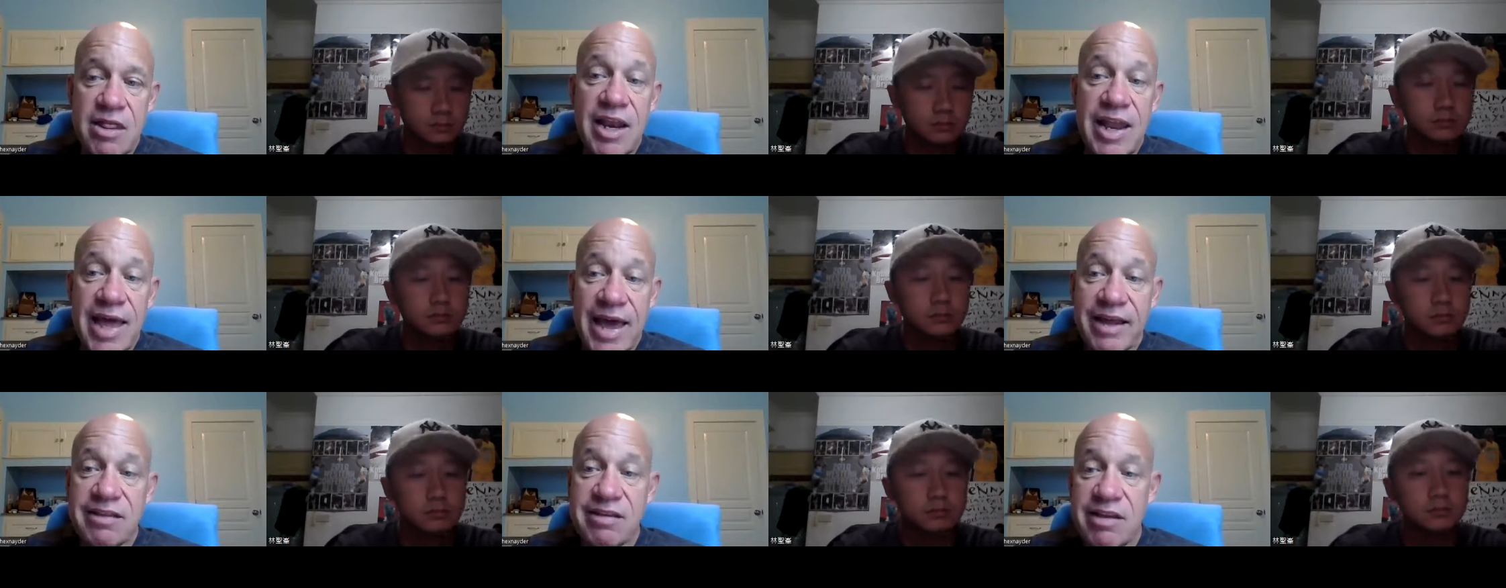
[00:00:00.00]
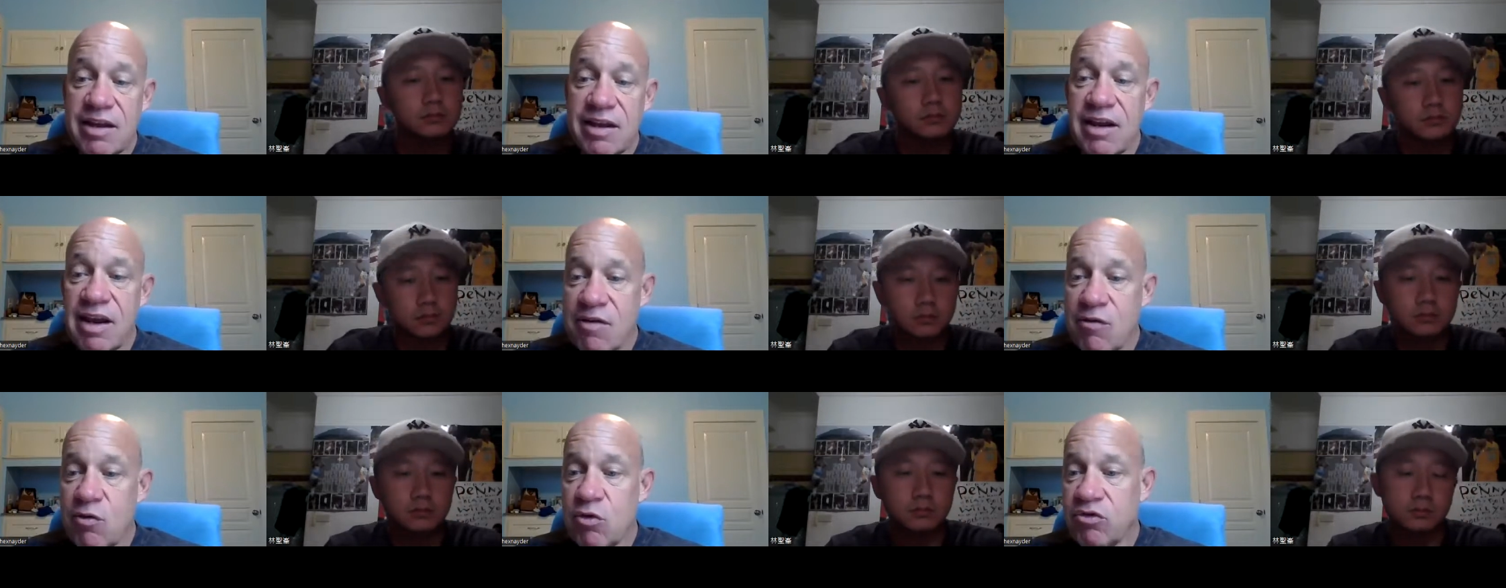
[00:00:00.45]
Speaker 1: the
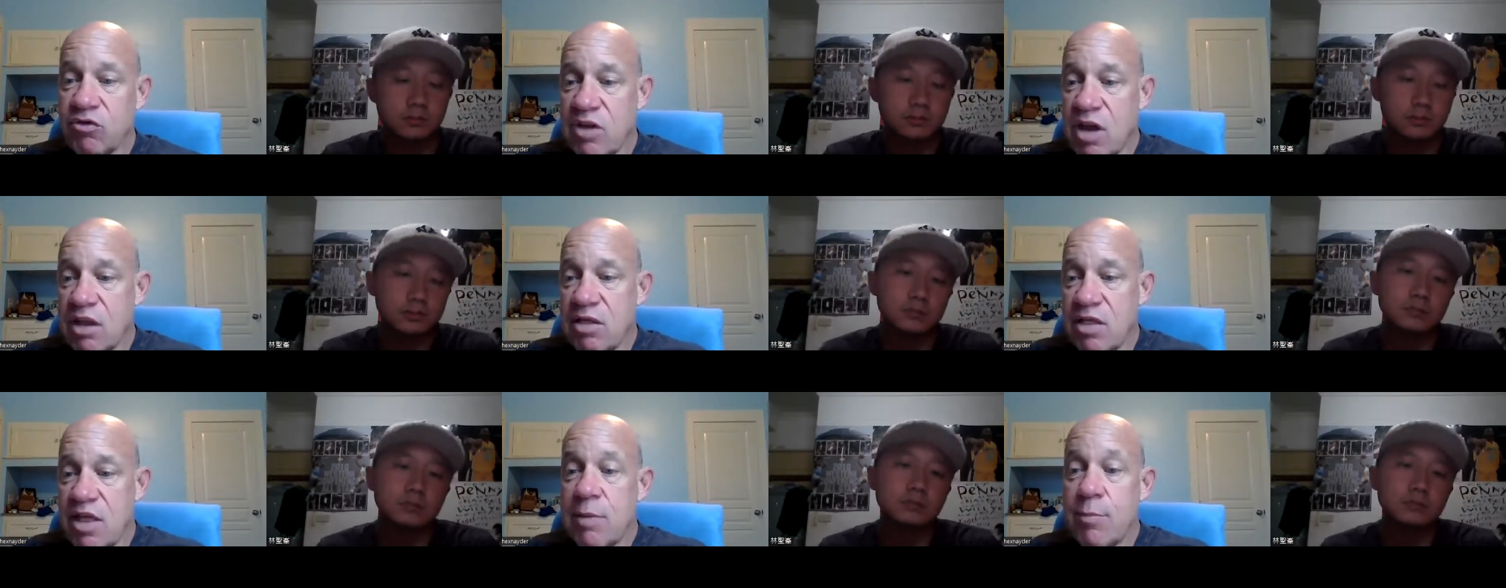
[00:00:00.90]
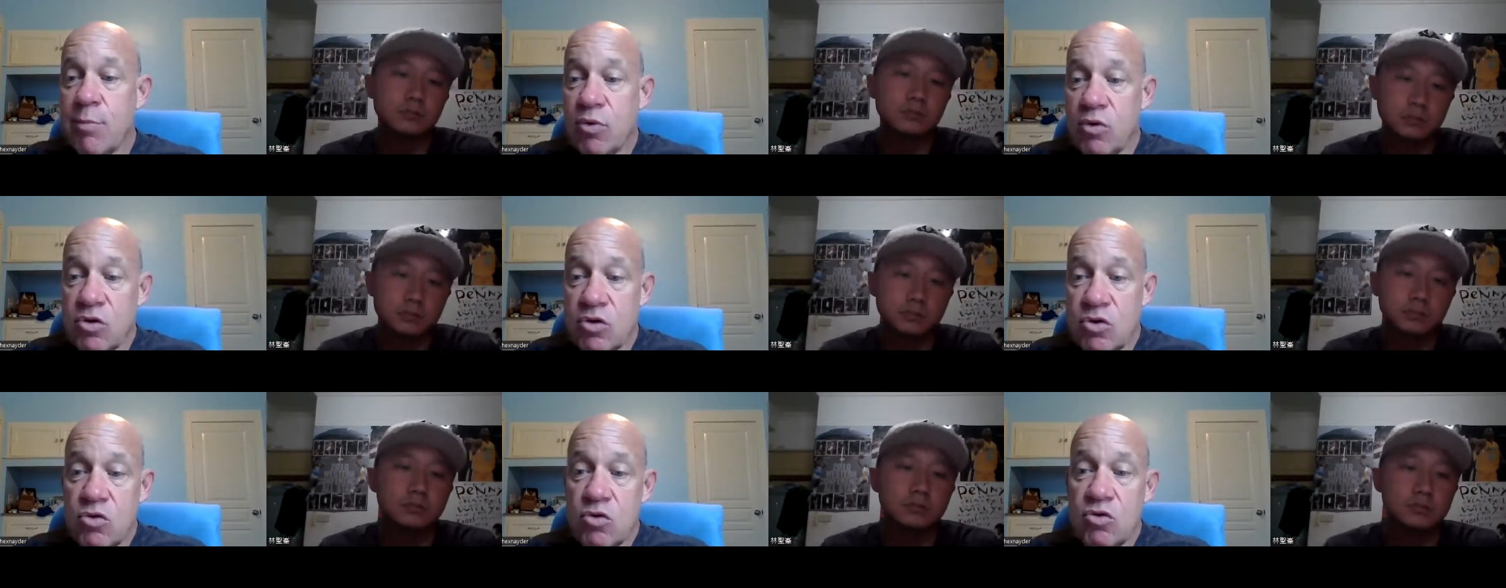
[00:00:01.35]
lactate levels that they
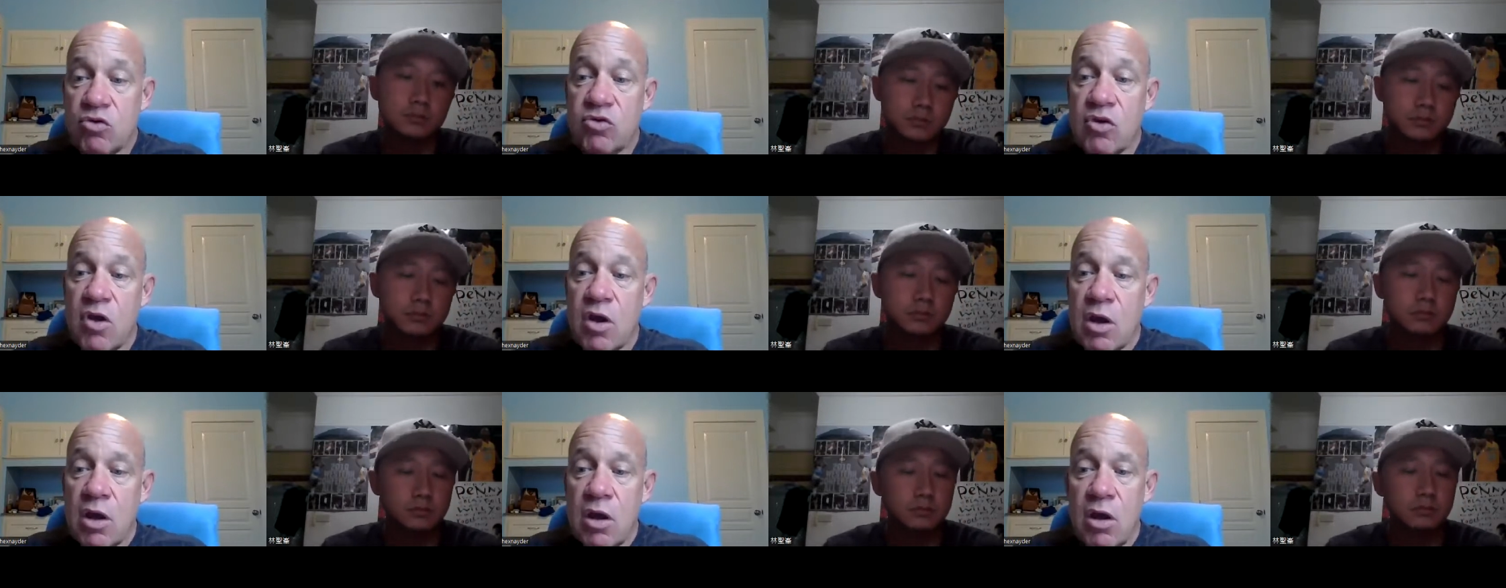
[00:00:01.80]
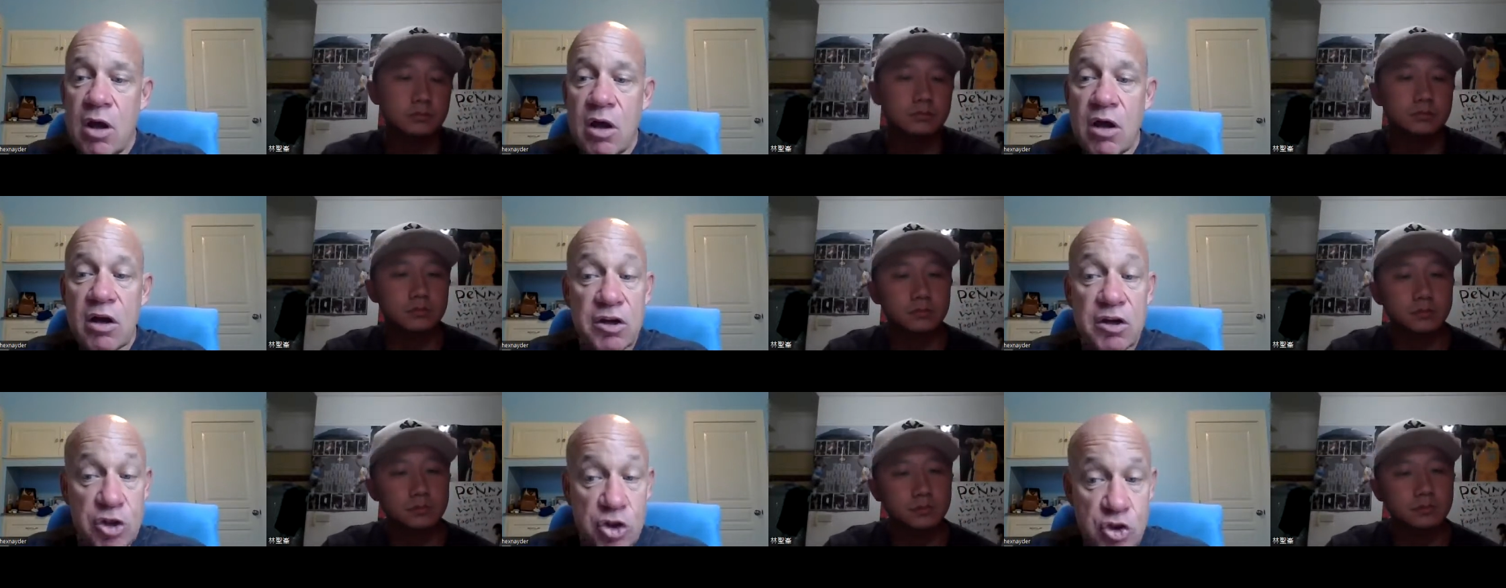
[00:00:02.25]
produce
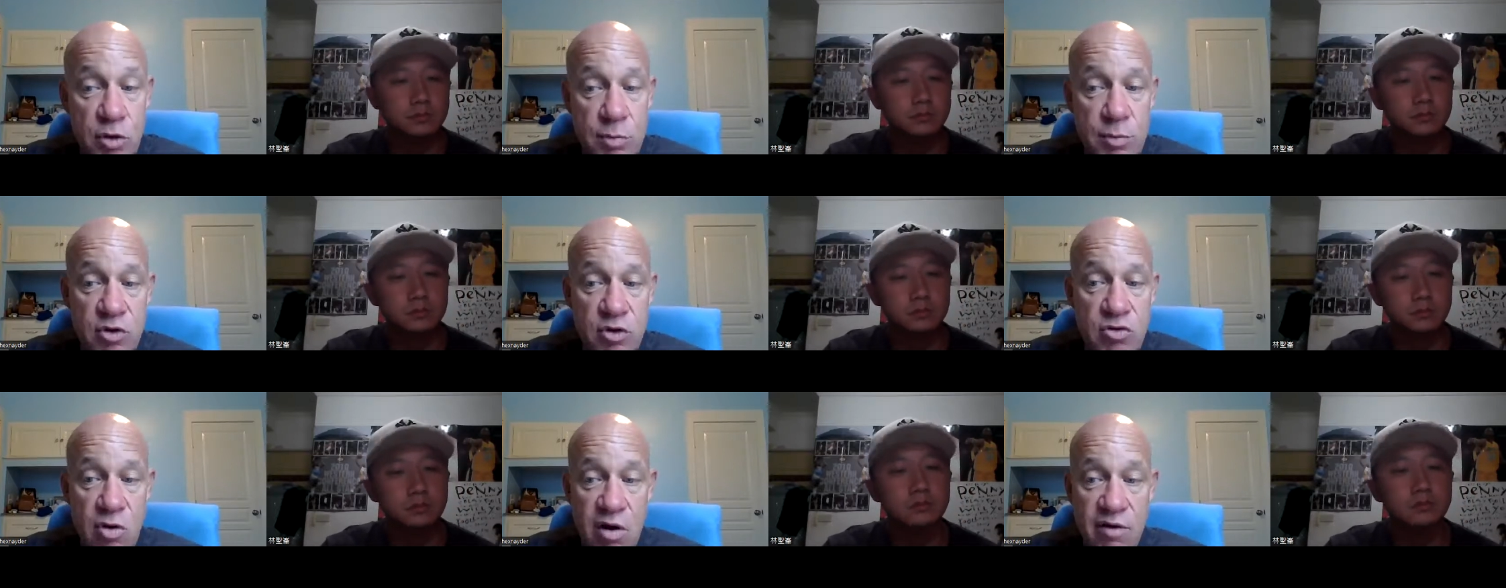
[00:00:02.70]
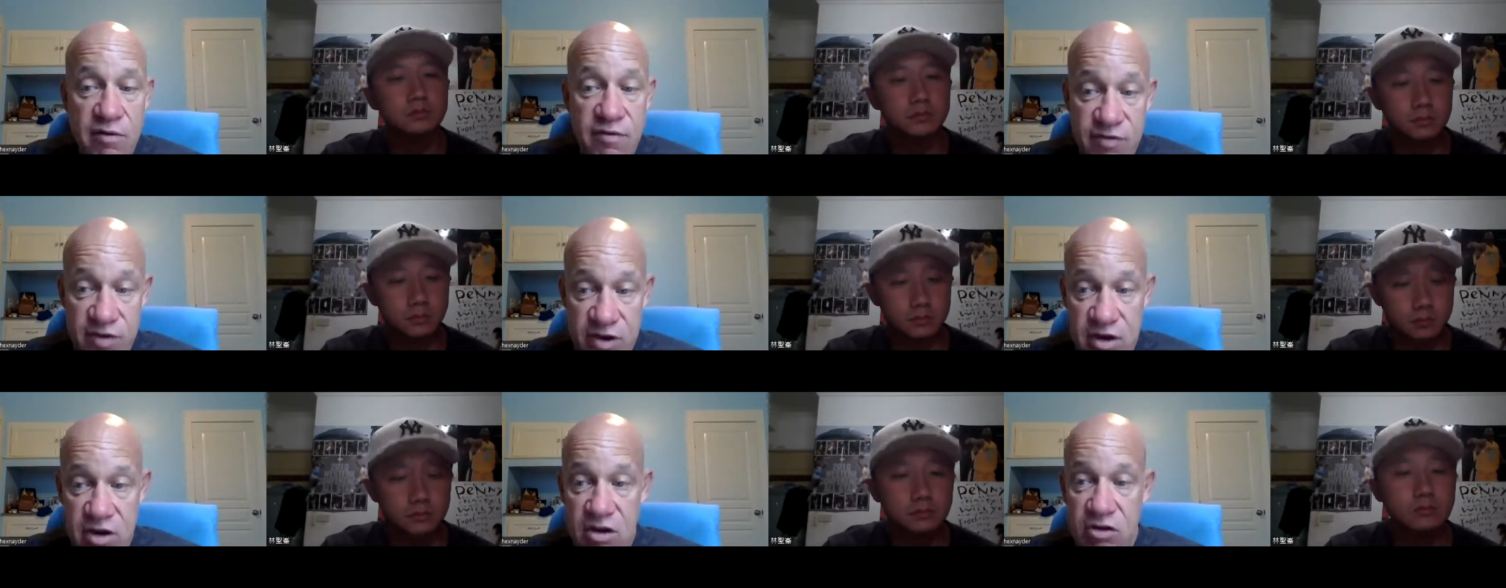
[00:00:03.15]
uh, contribute to our
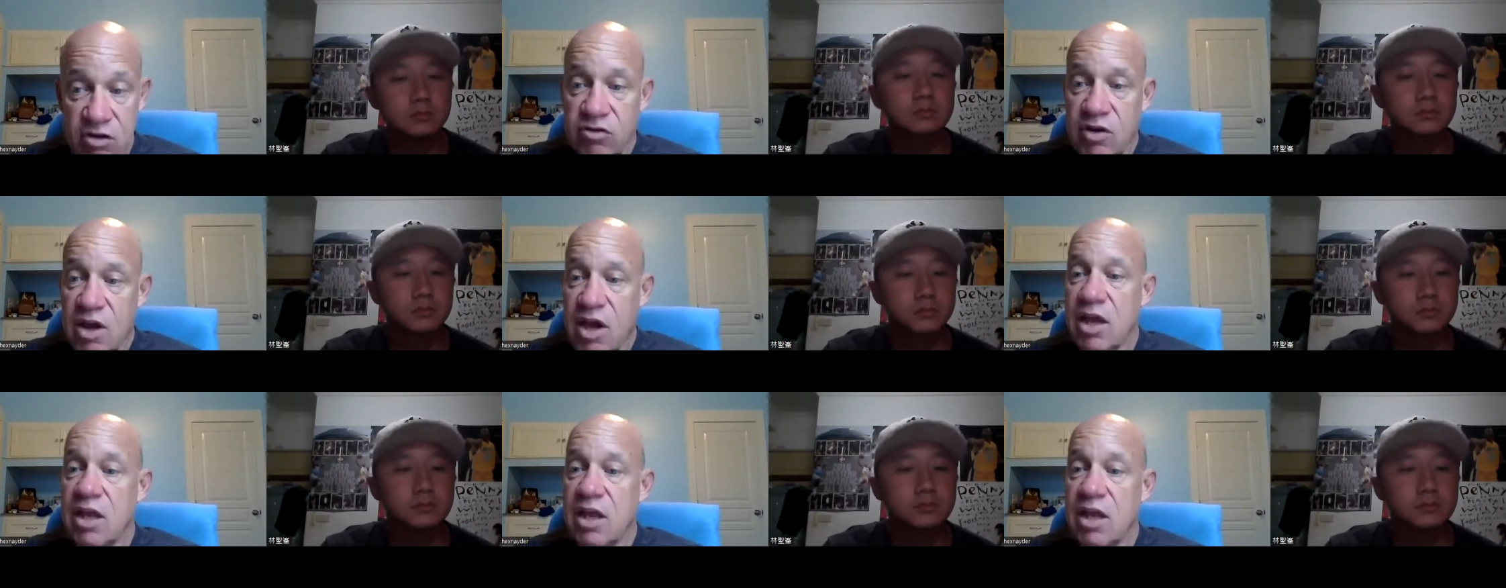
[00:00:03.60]
fitness,